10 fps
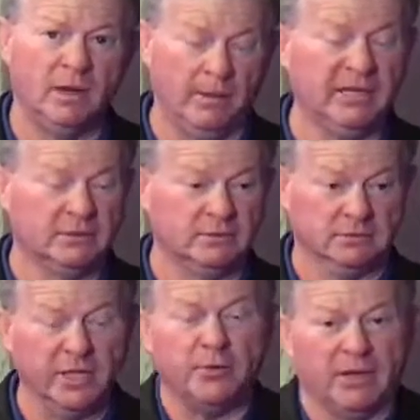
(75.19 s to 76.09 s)
I mean,
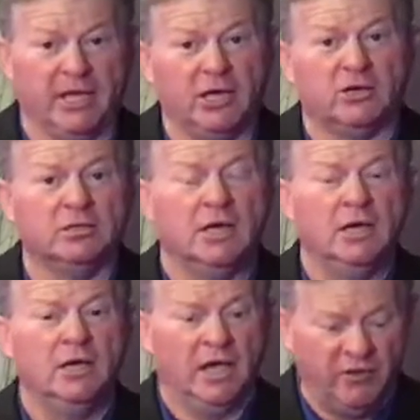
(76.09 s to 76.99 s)
literally, it could
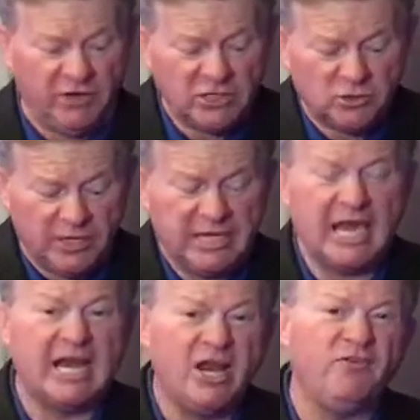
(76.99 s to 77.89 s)
eventually
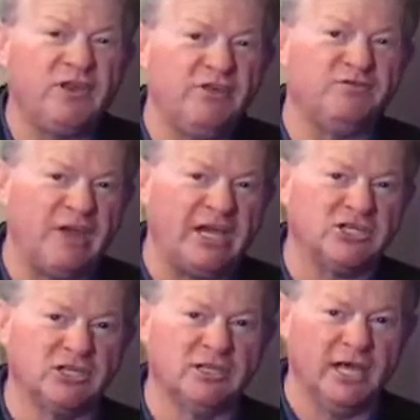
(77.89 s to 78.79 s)
get enough
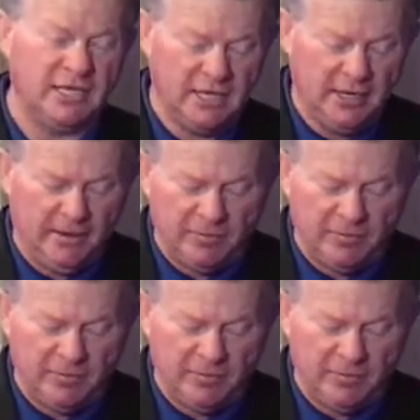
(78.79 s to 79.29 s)
infection that